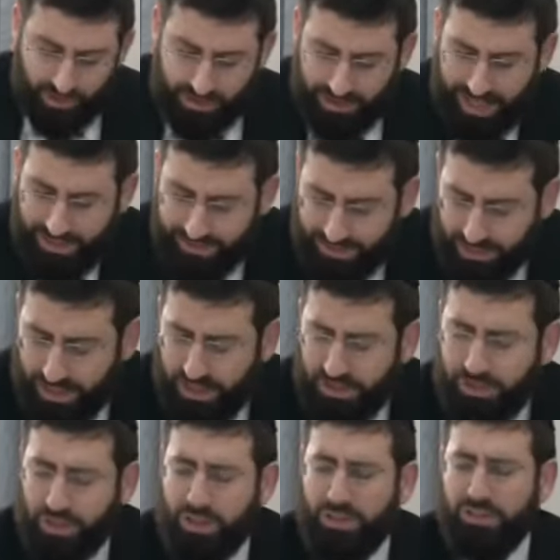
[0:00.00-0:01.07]
so that's
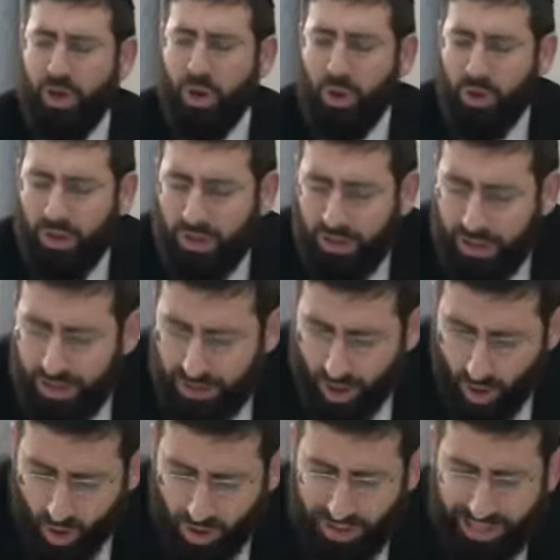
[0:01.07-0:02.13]
so this whole
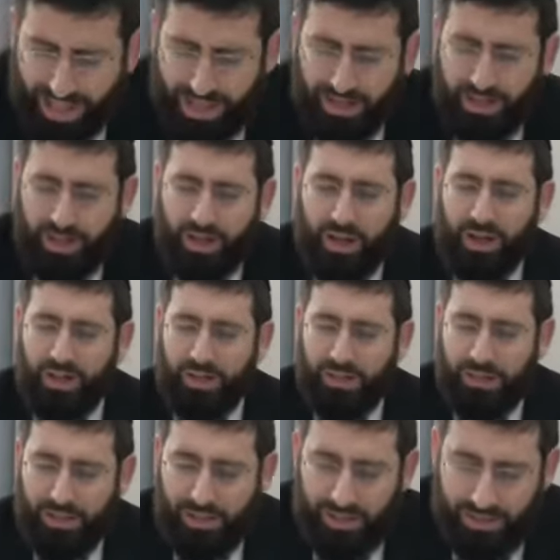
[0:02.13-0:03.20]
the whole Hanukkah
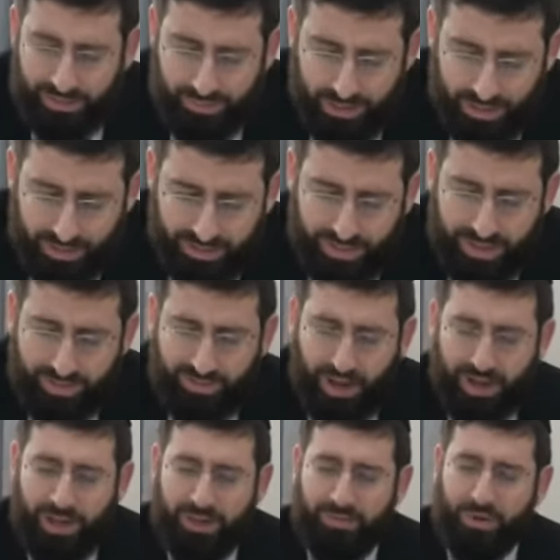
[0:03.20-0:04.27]
is because the
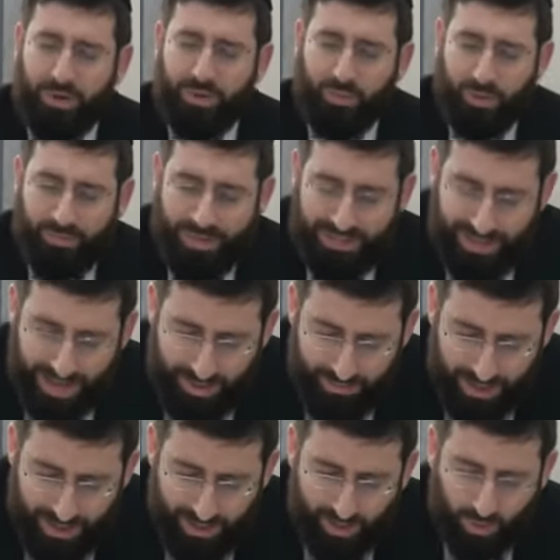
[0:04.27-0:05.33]
Yavanim were
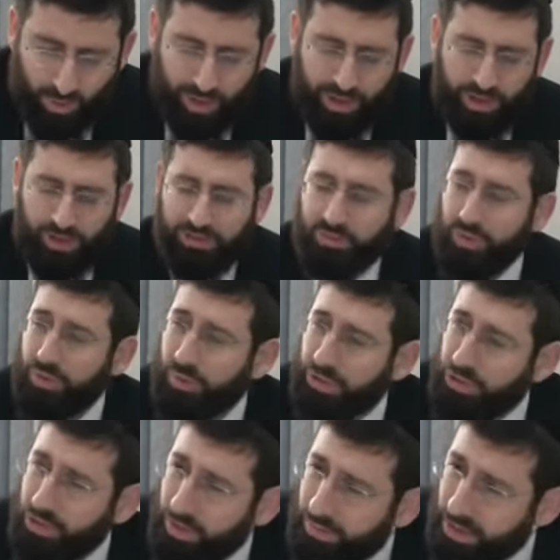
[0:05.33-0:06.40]
matame the oils with
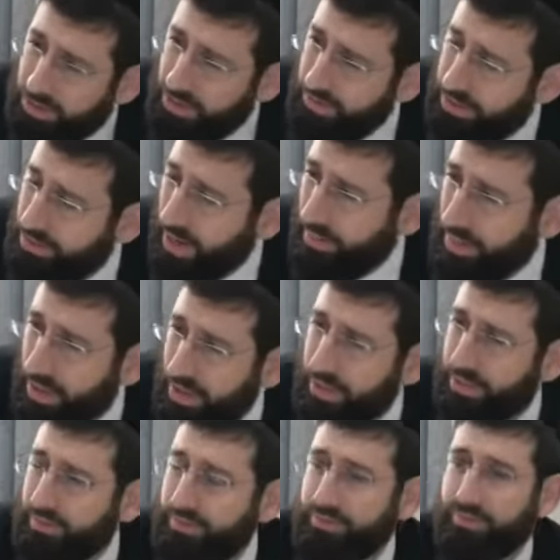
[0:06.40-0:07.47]
which Toma tuma
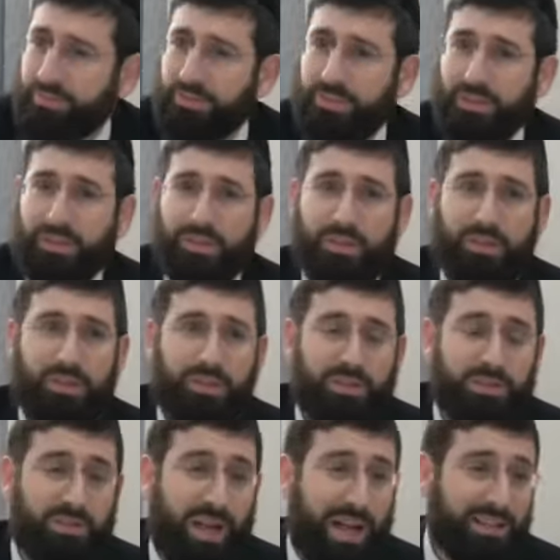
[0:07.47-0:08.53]
drabanan.
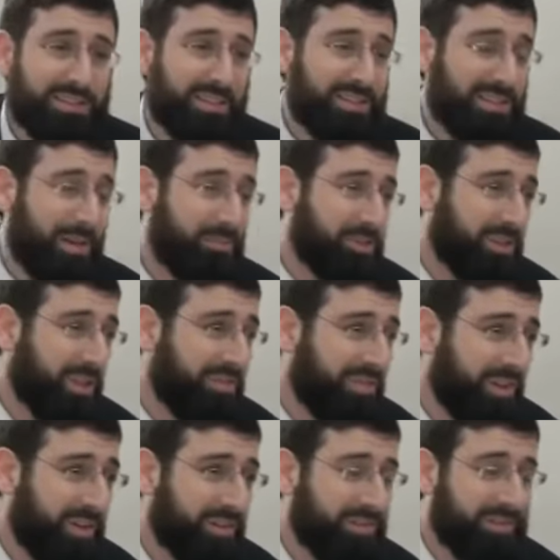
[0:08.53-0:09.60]
So ask the Chasam
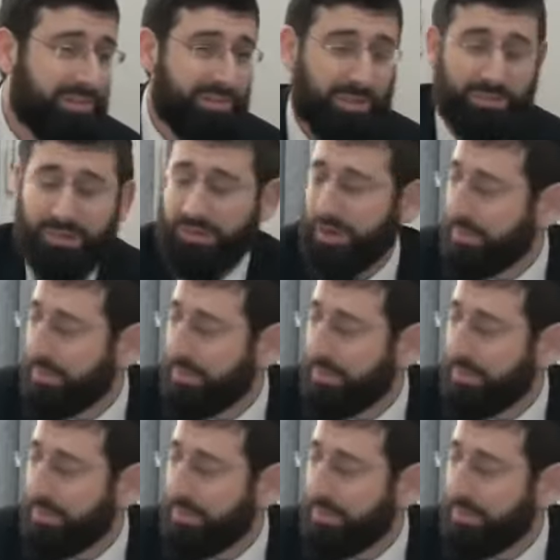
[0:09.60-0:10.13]
Sofer. Tumad